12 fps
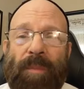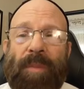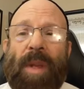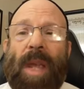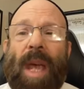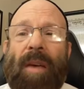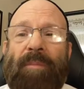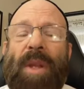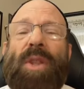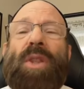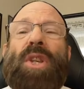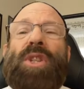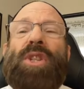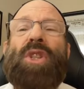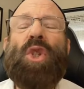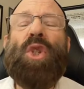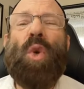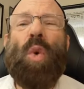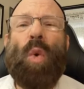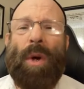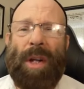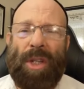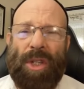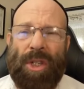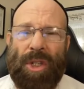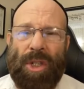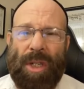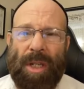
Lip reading: have been the scourge